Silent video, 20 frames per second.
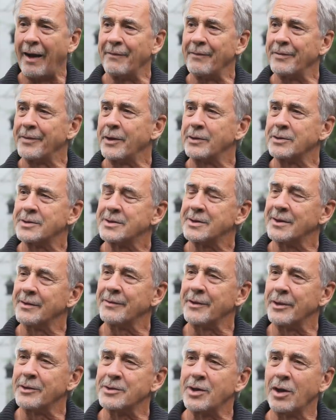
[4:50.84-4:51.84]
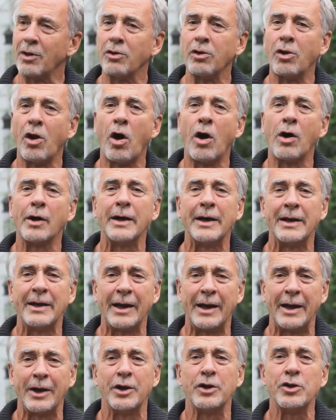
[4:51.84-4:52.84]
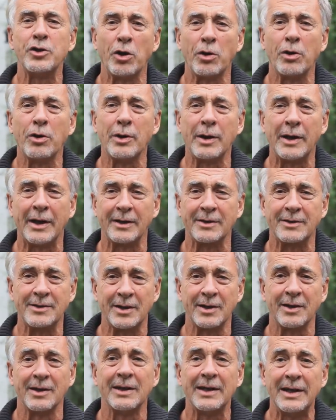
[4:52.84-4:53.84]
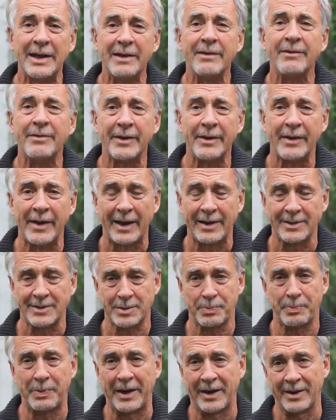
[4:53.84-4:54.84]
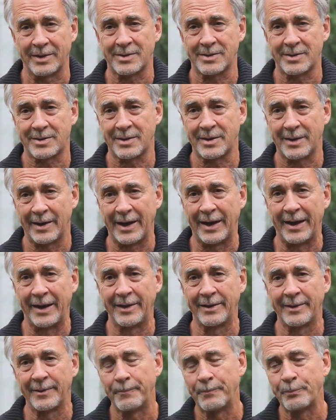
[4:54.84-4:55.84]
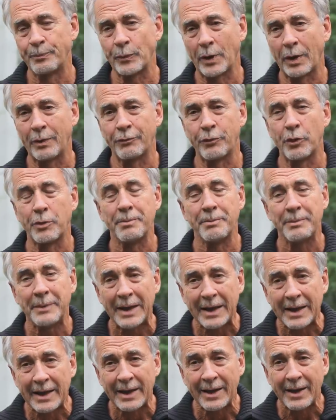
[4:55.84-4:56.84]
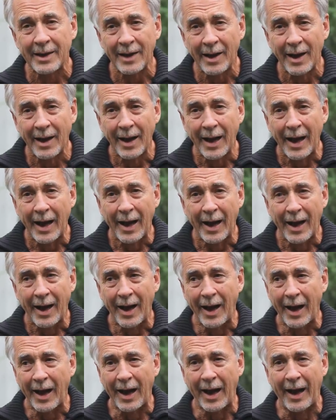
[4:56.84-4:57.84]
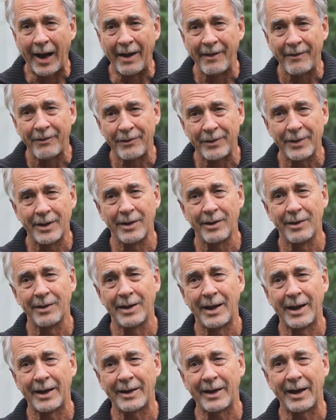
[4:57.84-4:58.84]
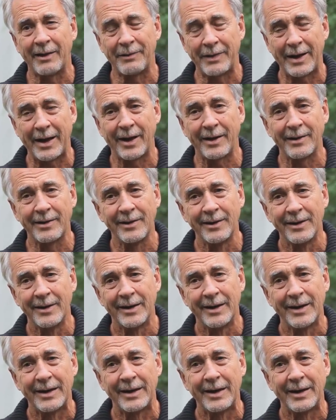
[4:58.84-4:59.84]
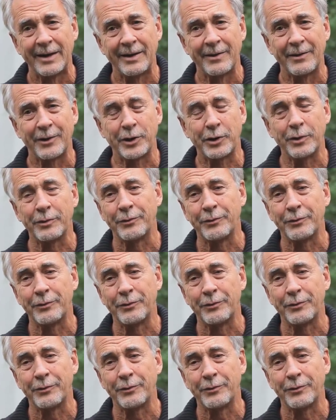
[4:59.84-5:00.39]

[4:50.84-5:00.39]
there's, there's a longing and a yearning to live in that space. And for me, I feel like I've had the good